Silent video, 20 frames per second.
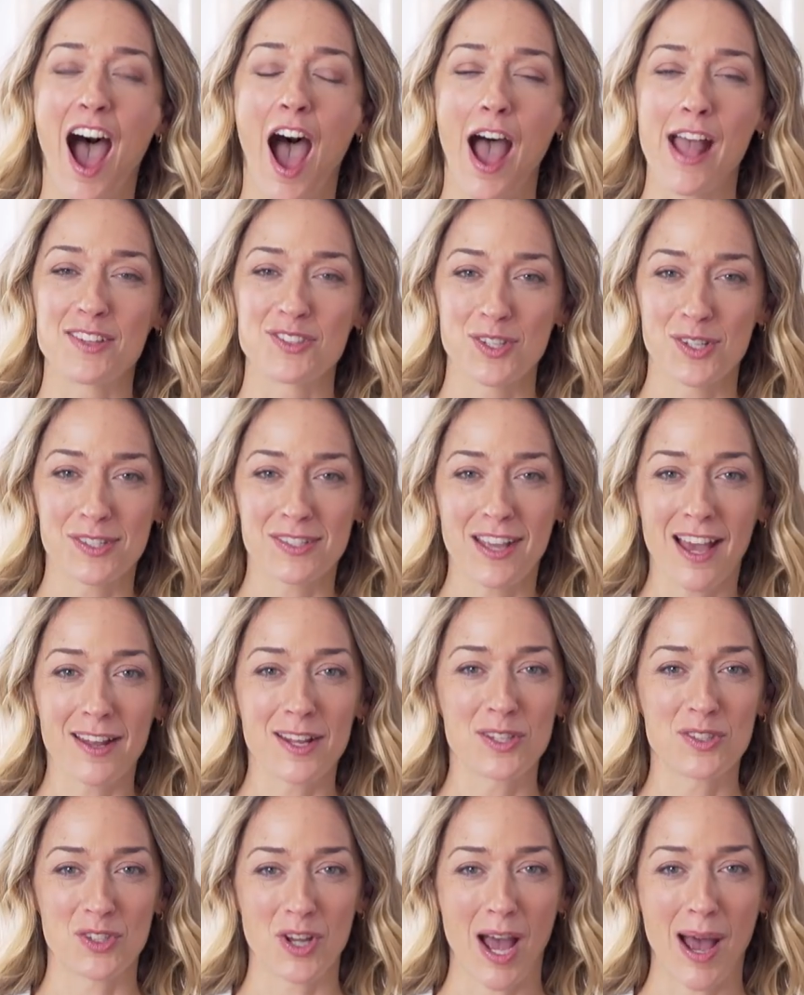I just got
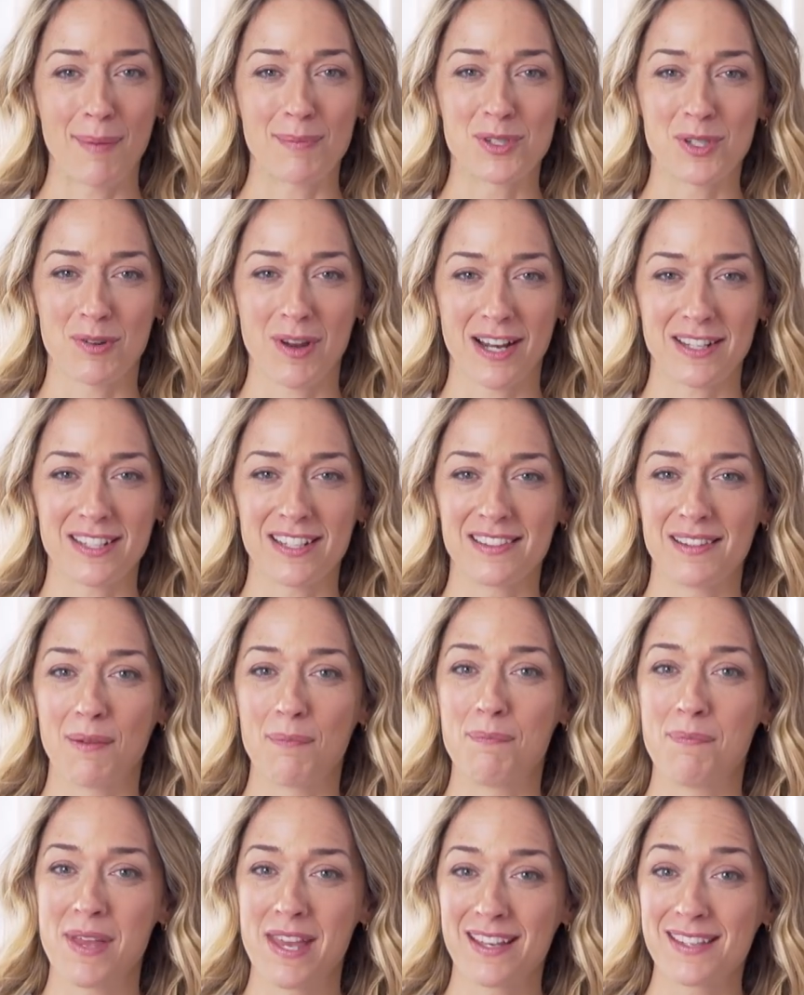a job directing the
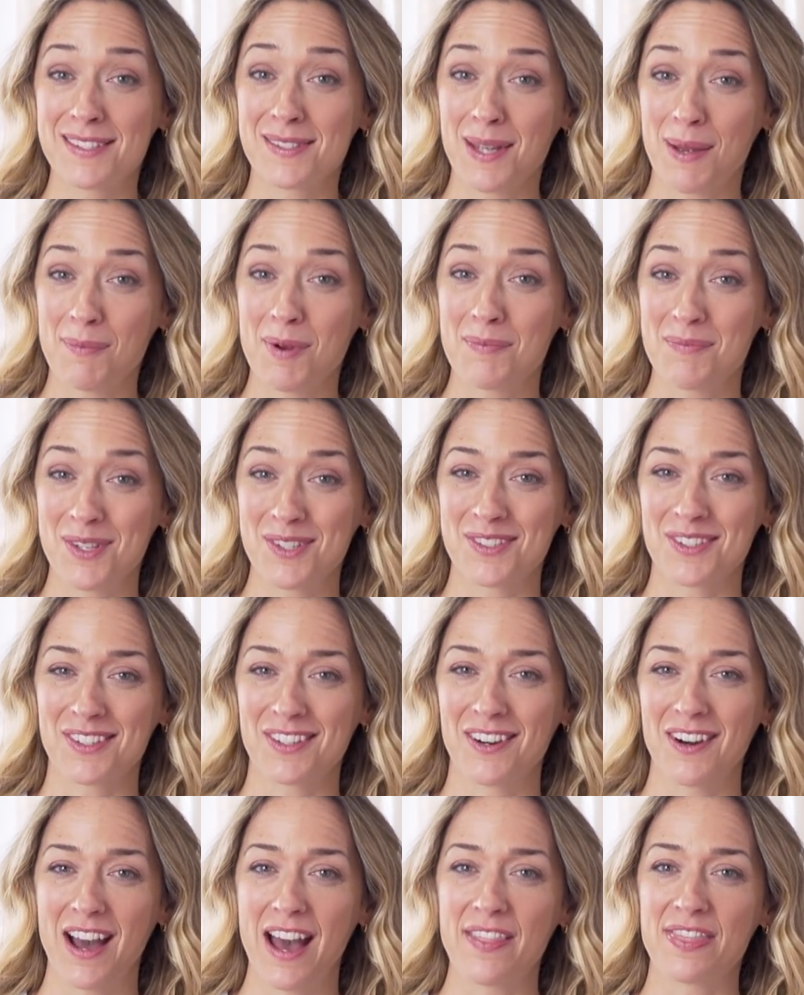big summer
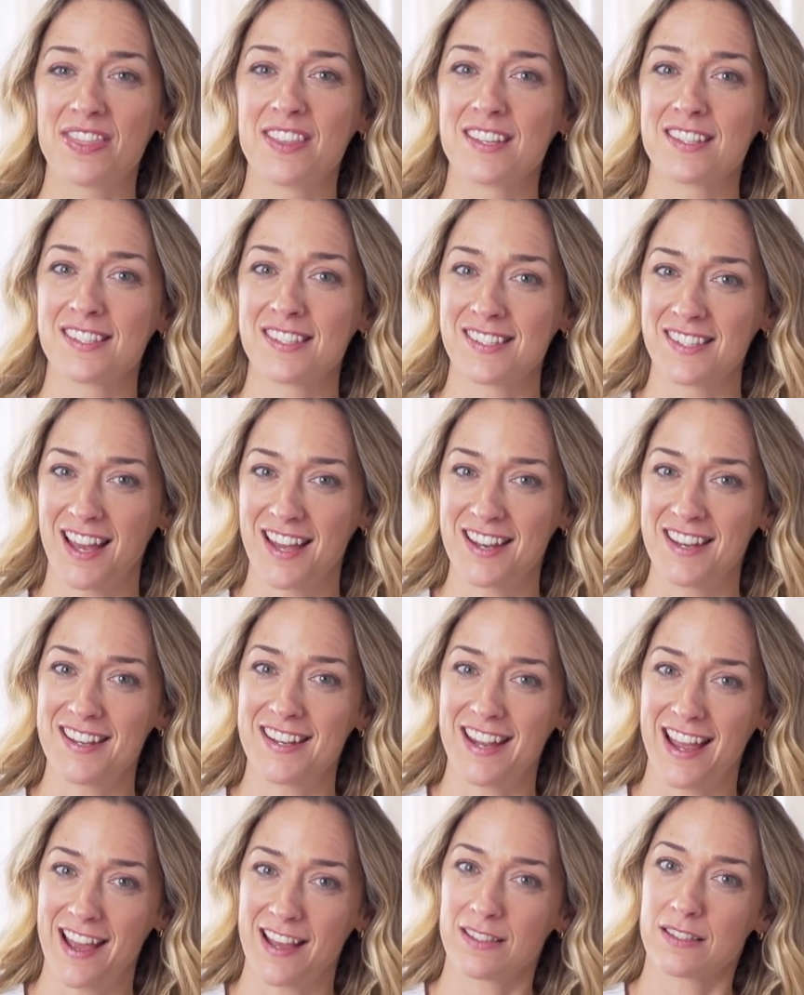musical at the
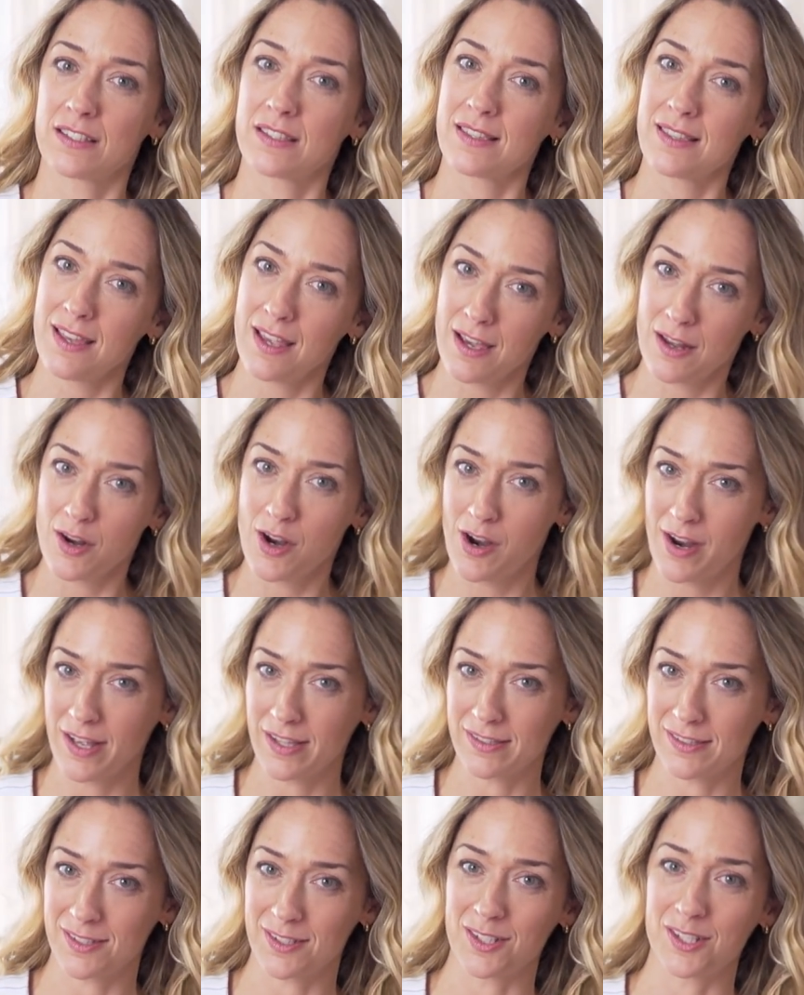Sundance Theater
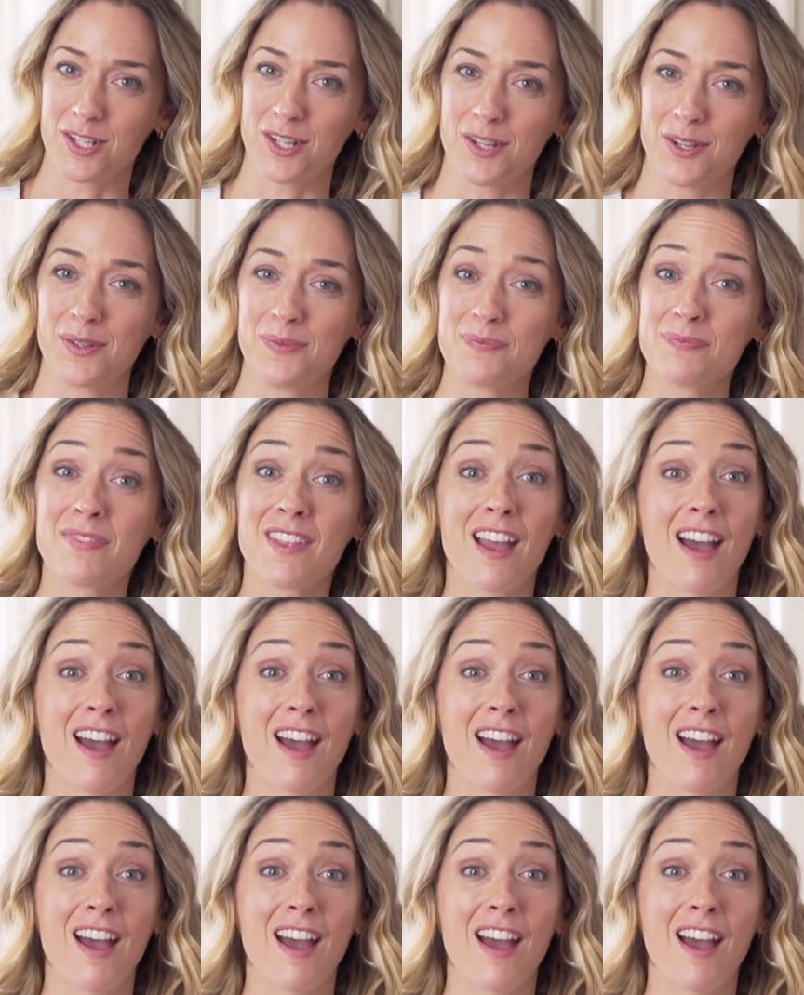Institute.